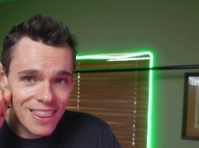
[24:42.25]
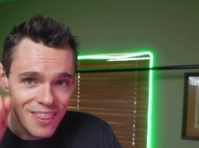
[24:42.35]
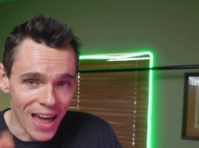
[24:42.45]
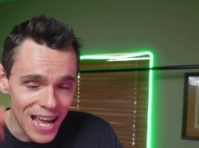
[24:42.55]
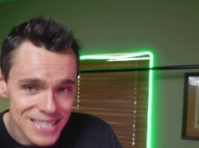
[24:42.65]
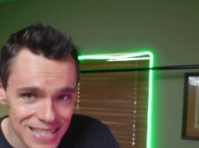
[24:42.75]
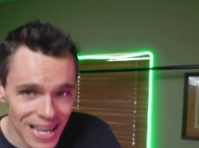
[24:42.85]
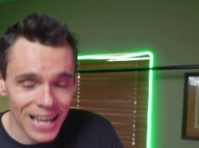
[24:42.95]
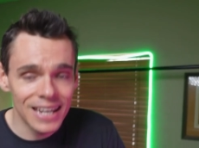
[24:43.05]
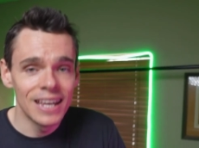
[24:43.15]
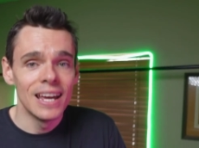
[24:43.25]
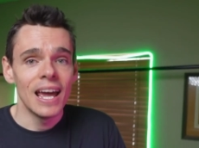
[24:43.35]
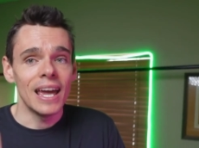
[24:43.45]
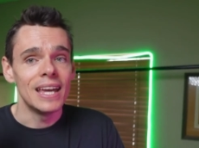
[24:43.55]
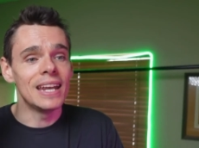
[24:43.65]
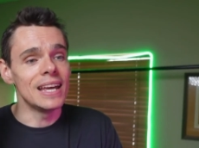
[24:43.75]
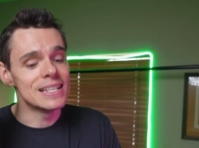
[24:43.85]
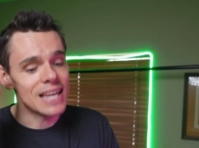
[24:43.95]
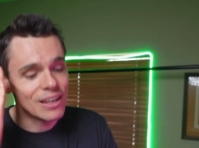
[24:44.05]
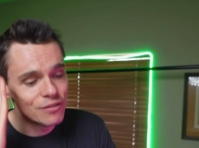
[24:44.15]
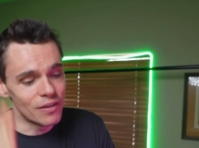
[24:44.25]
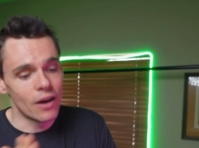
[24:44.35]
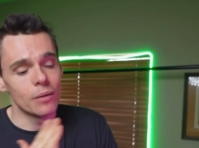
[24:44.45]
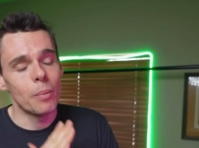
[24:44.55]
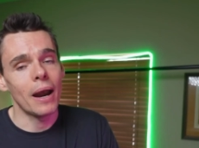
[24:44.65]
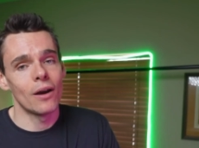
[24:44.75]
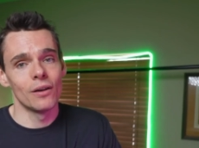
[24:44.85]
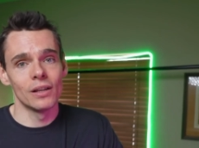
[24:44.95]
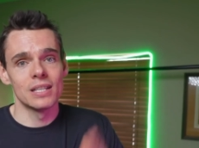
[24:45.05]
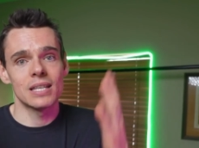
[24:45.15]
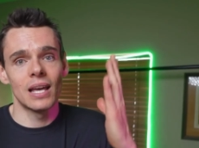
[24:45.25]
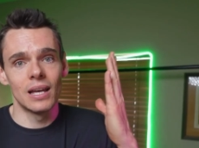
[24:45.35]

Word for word: That said, it is a very perilous